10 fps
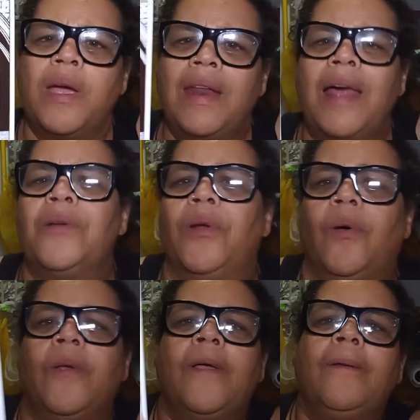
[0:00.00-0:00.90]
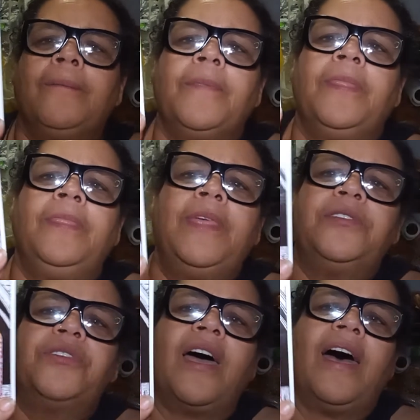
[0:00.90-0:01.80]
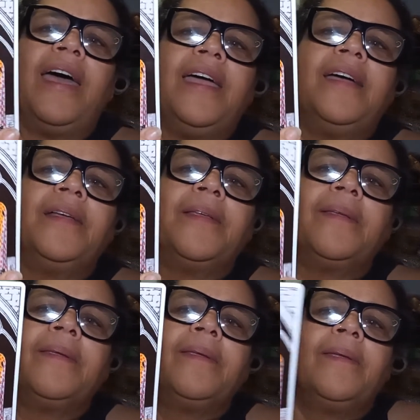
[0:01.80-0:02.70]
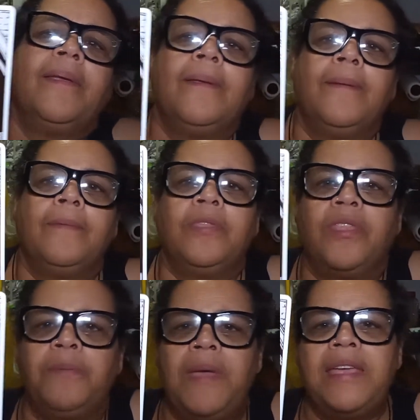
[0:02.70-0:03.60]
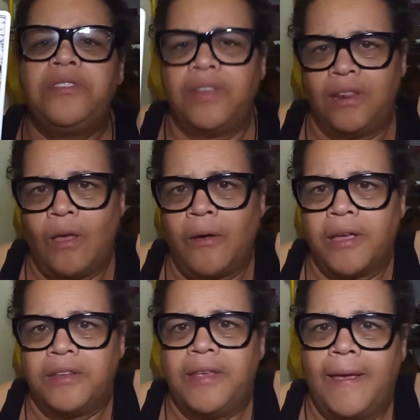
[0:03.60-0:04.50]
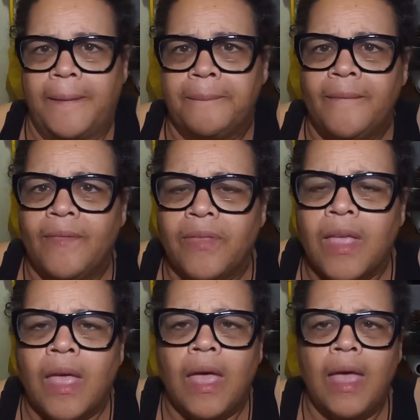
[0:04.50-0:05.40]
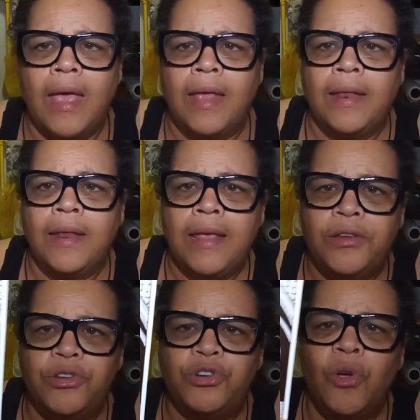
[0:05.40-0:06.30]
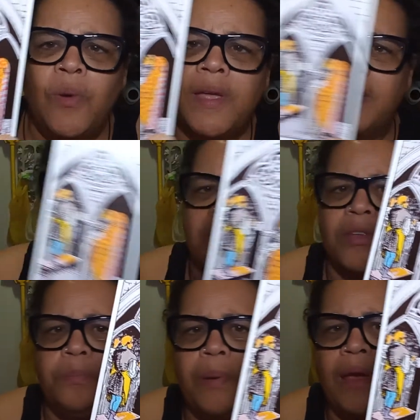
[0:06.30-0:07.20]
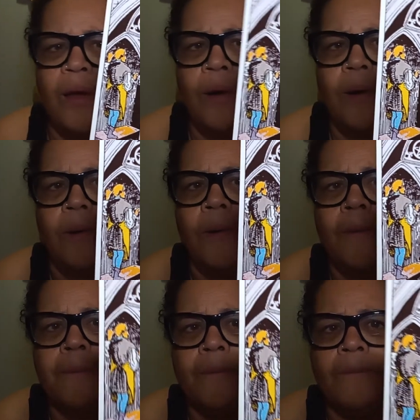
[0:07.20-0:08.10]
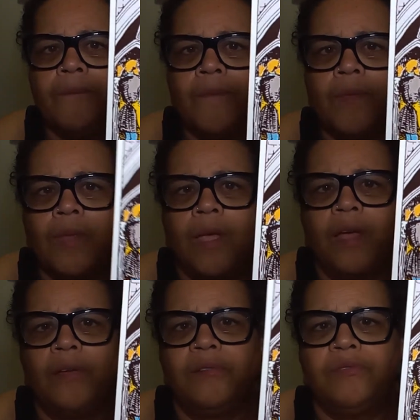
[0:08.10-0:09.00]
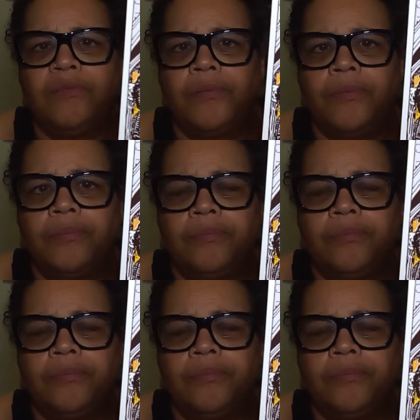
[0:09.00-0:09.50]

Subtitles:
right? I don't know. This guy, the Mason, the architect. And he's showing this pair of